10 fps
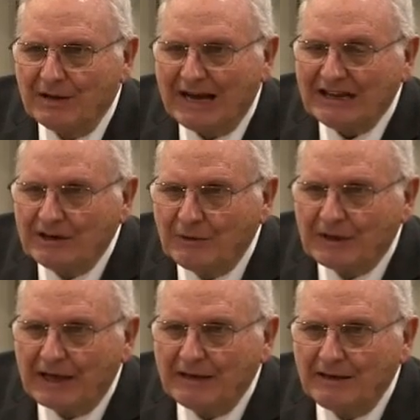How do you know
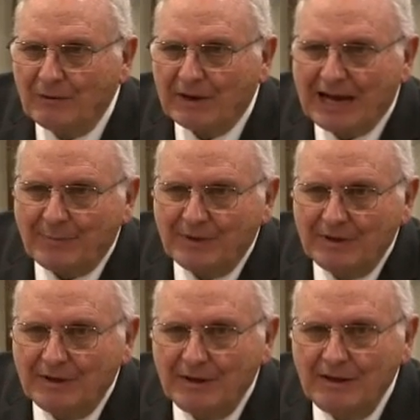that? What
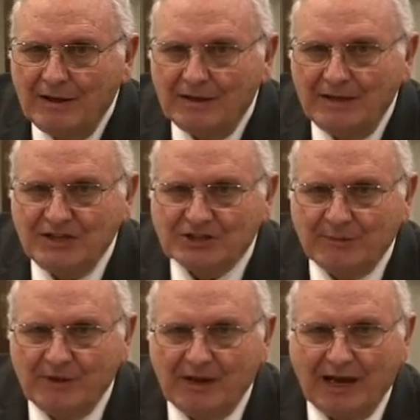happened
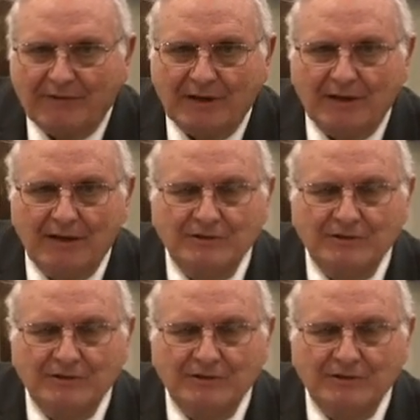December the 11th,